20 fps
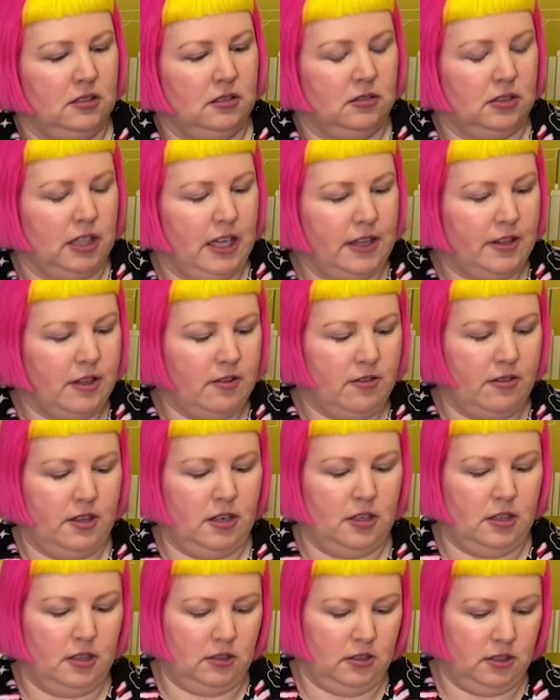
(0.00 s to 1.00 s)
are they
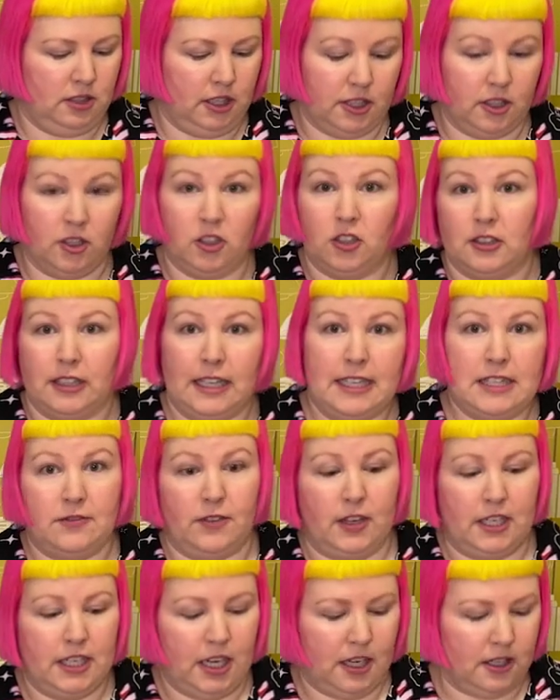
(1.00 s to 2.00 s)
thinner? I don't know. Let's
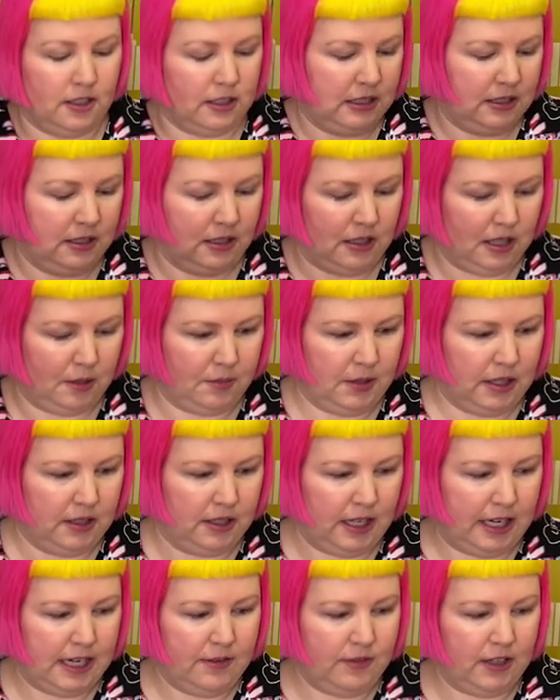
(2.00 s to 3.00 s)
find out. I mean,
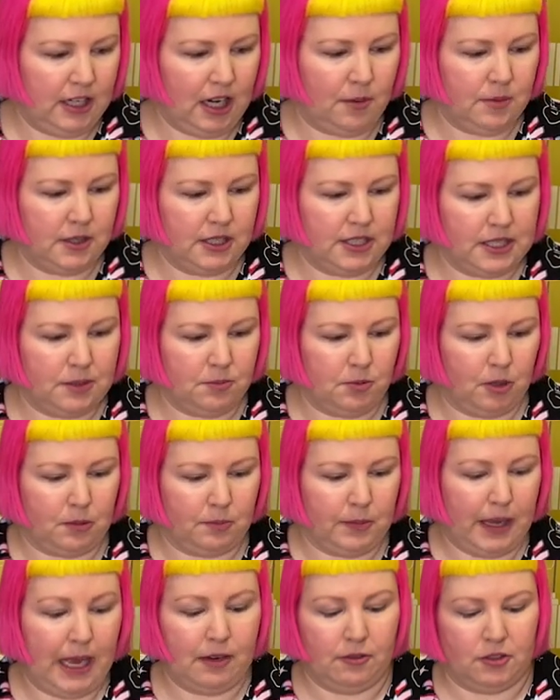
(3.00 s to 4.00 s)
they even come in a Ziploc
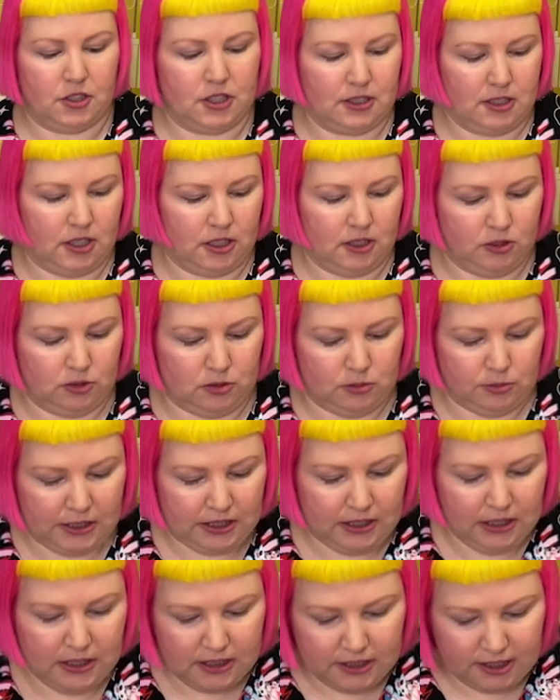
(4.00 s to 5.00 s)
bag, which is kind of cool.
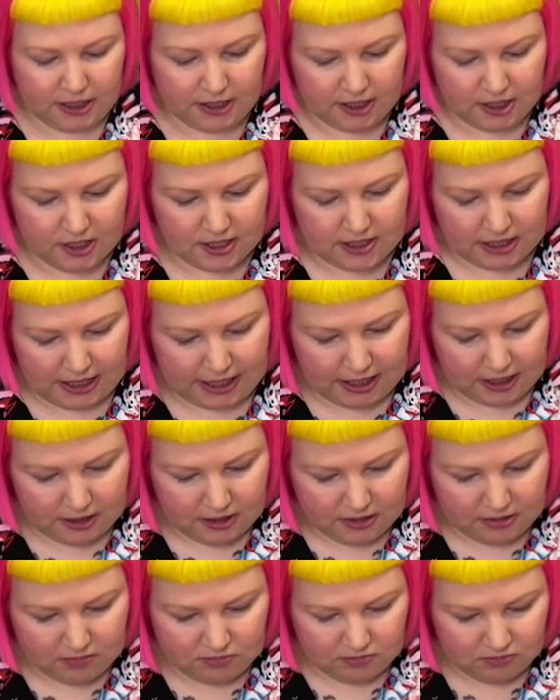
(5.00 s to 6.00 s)
But yeah, they're just like,
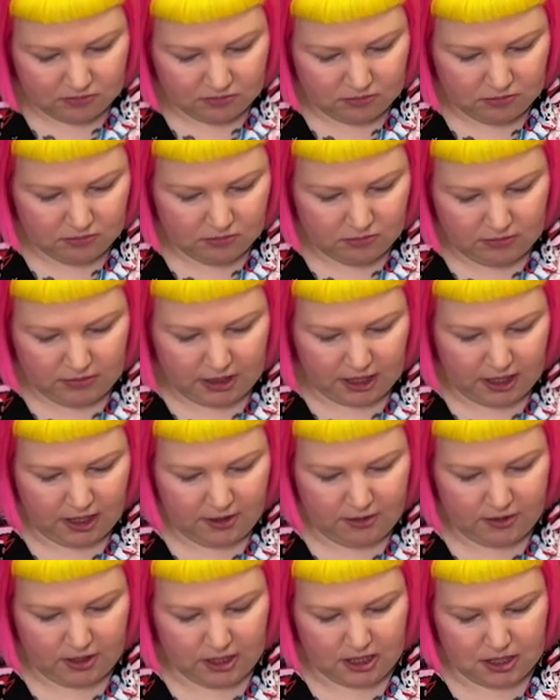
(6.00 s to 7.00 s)
mm, yeah,
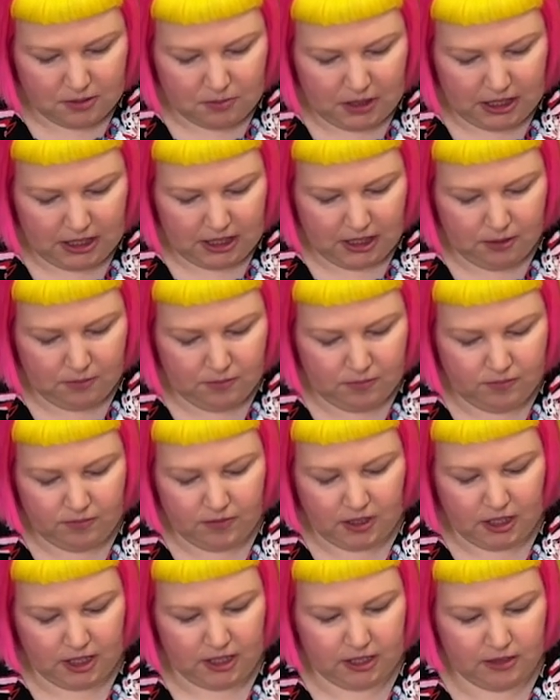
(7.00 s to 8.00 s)
thin to medium,
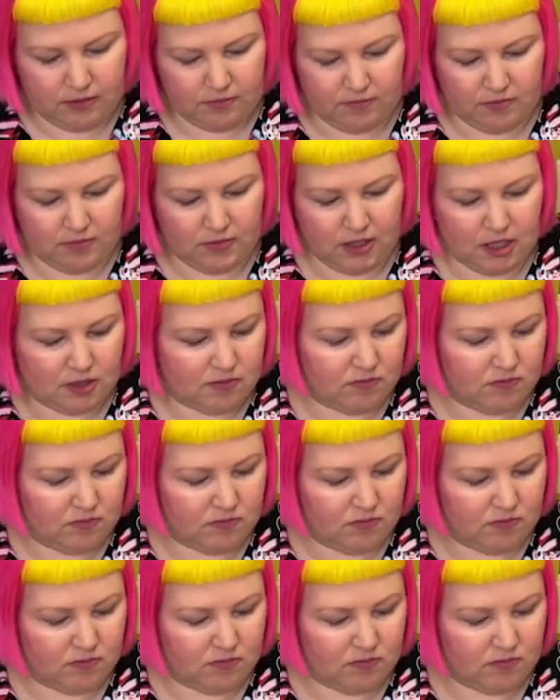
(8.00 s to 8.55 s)
kind of